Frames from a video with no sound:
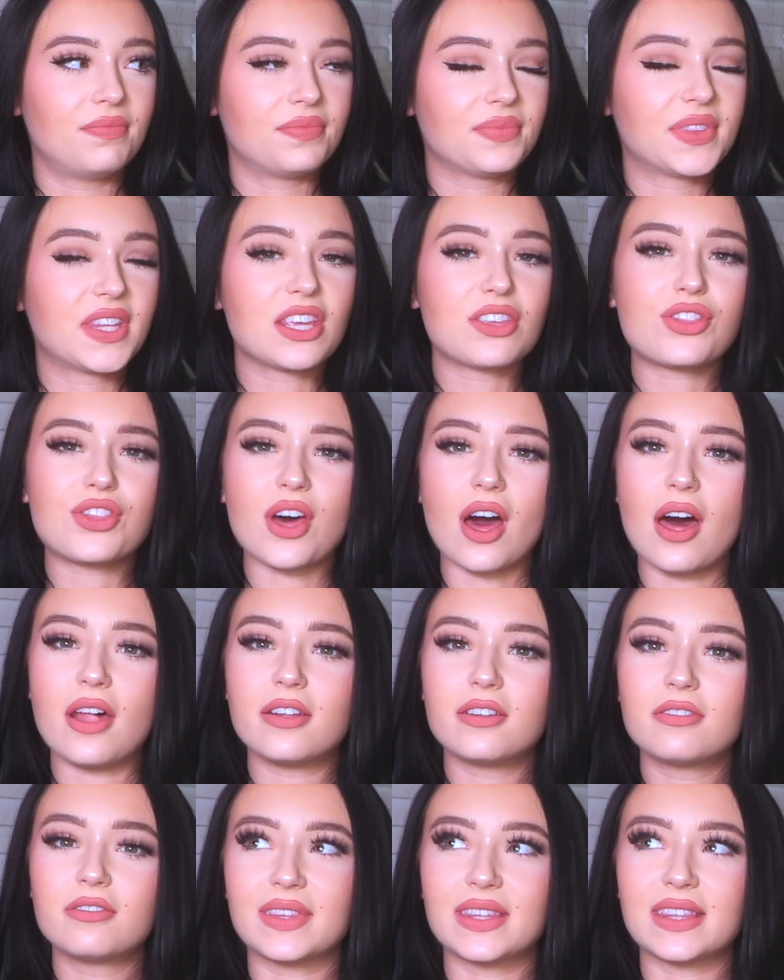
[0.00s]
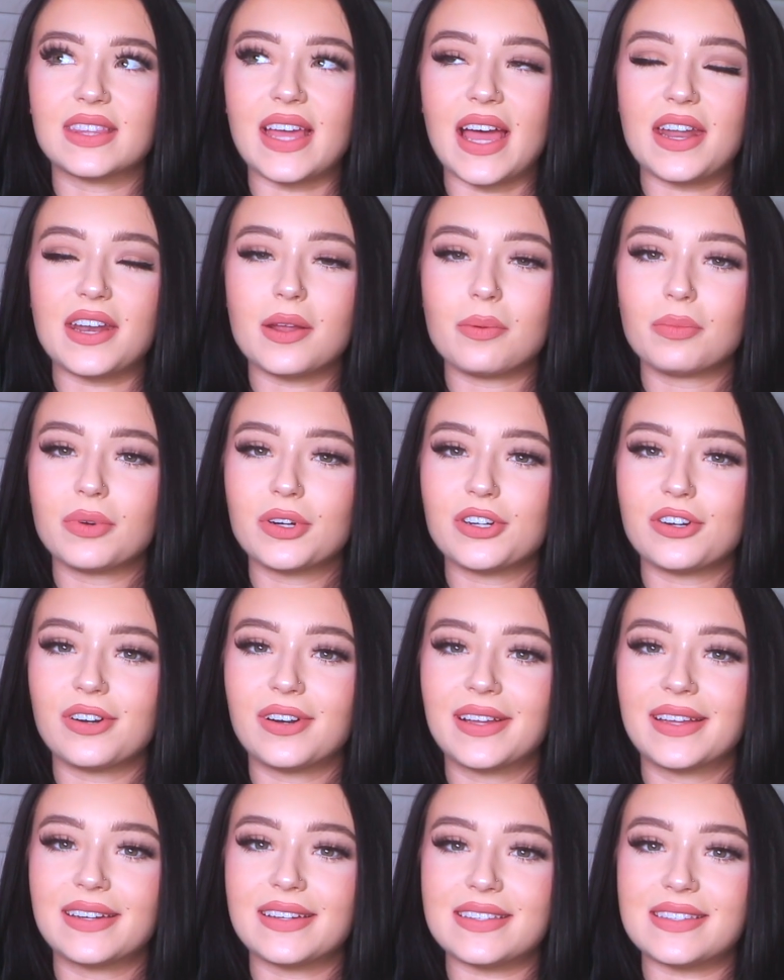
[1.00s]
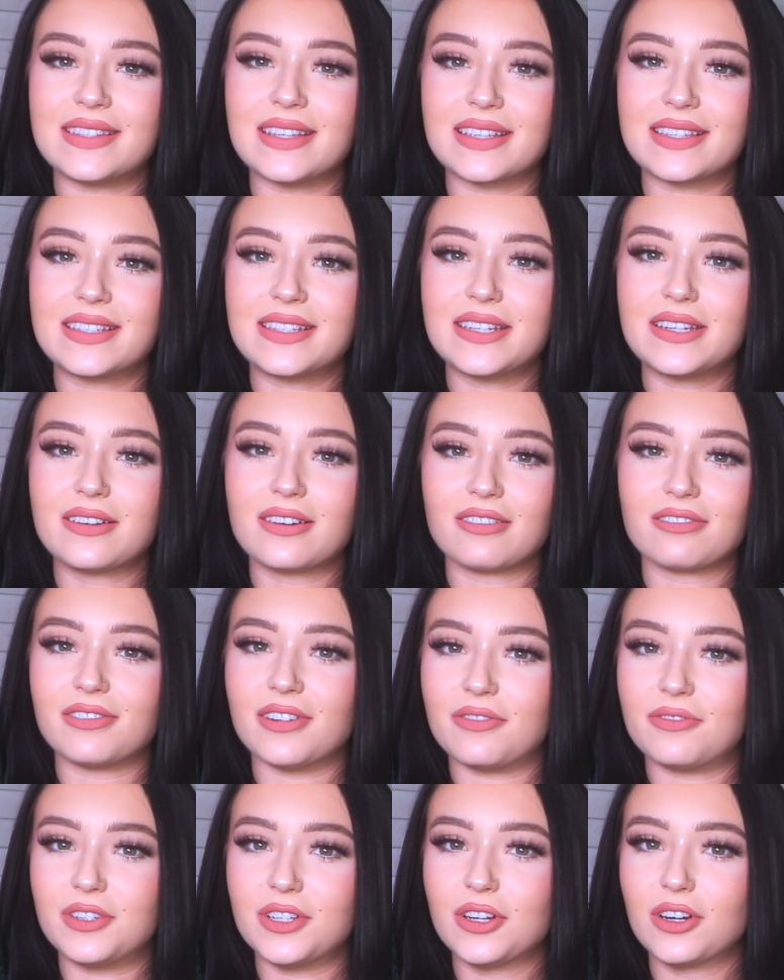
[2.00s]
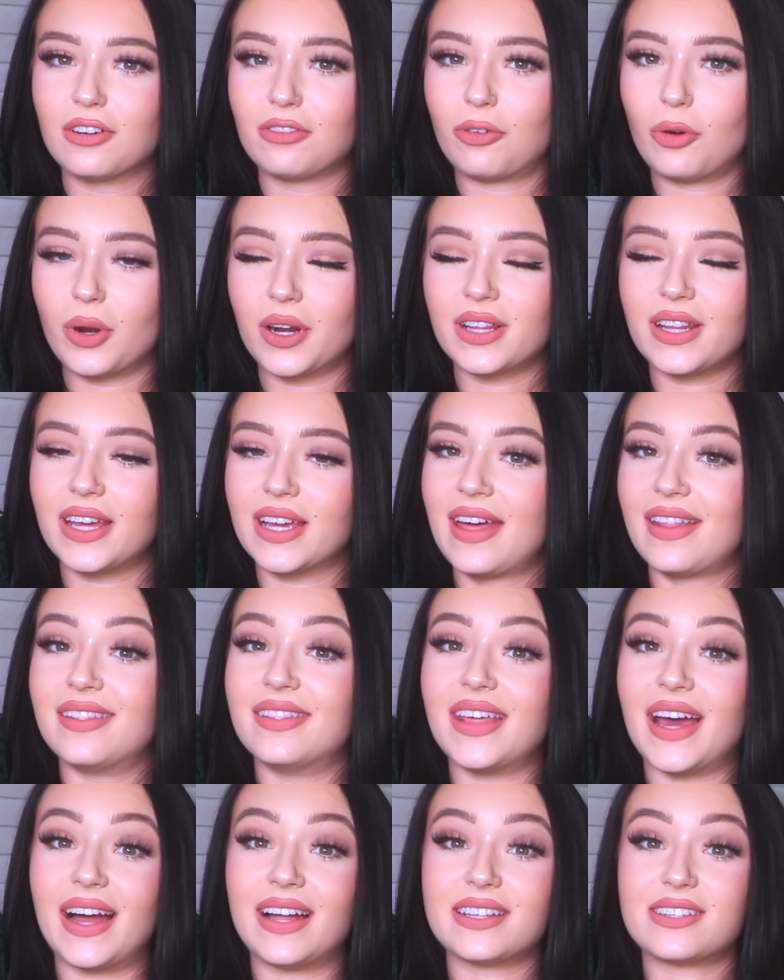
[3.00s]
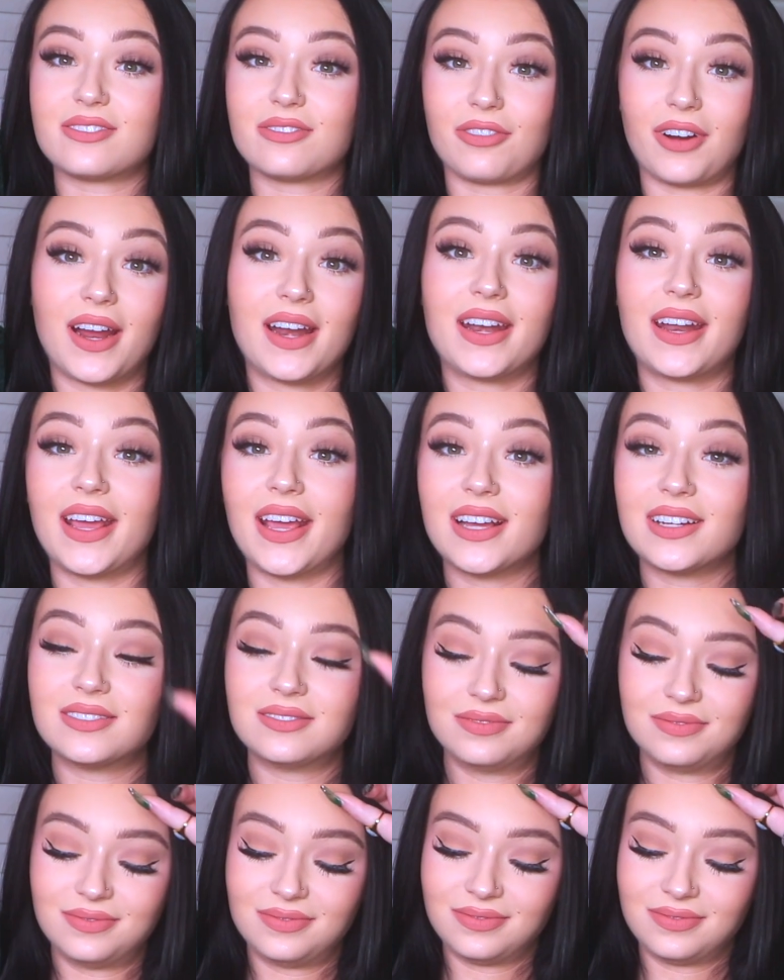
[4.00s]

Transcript: the thought of that number turning into 60 or 50 or 40, like, that's frightening.